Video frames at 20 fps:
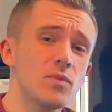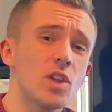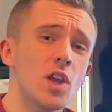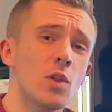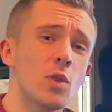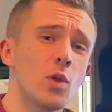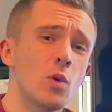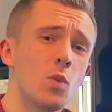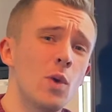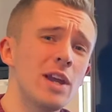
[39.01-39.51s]

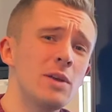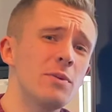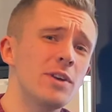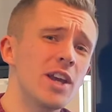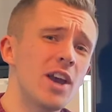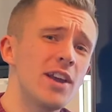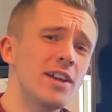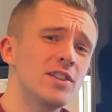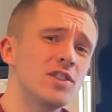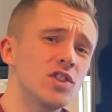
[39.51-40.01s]
The way we're
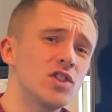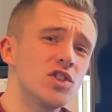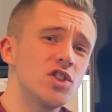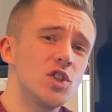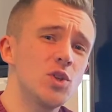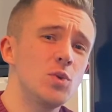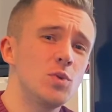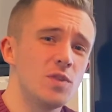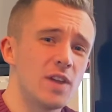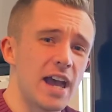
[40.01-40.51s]
going to
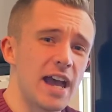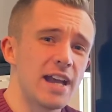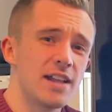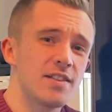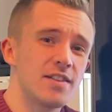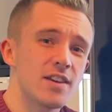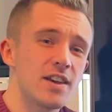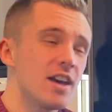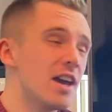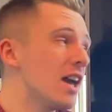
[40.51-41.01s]
do that
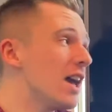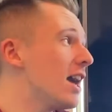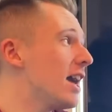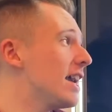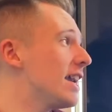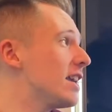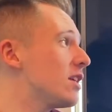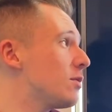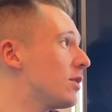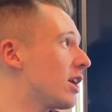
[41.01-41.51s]

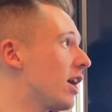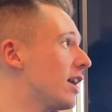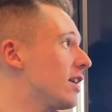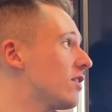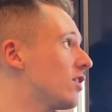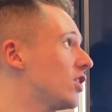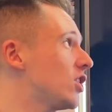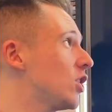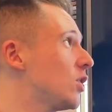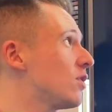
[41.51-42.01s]
is we're going to
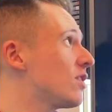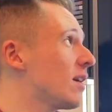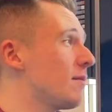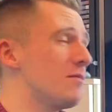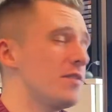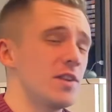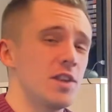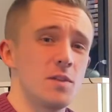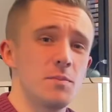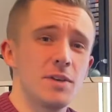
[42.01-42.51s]
use something
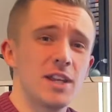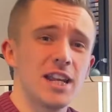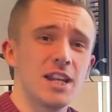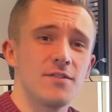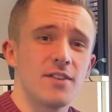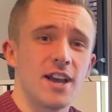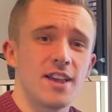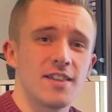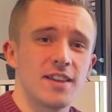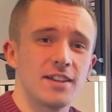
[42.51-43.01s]
at the beginning of
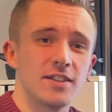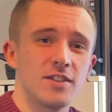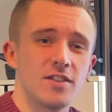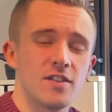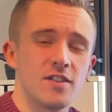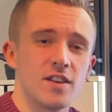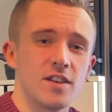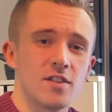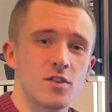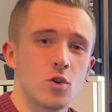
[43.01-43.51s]
our
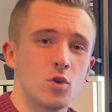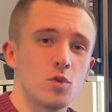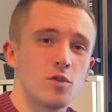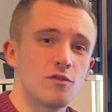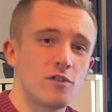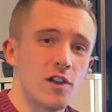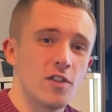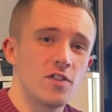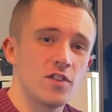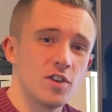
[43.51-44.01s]
sentences called
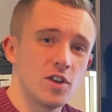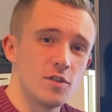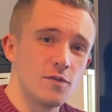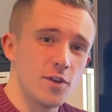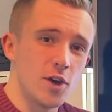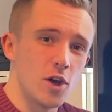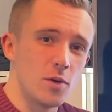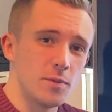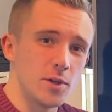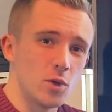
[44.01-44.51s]
fronted
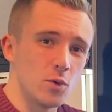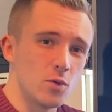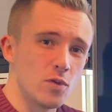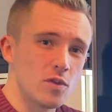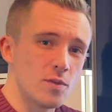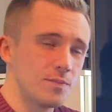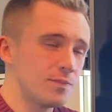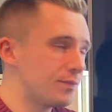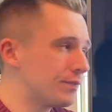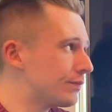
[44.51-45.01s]
adverbials.
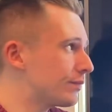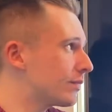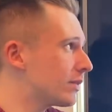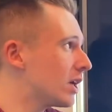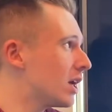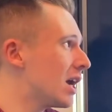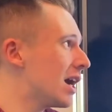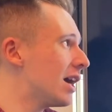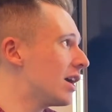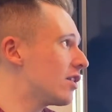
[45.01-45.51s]

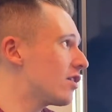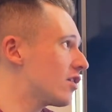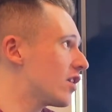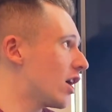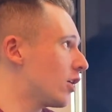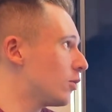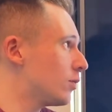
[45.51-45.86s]
So,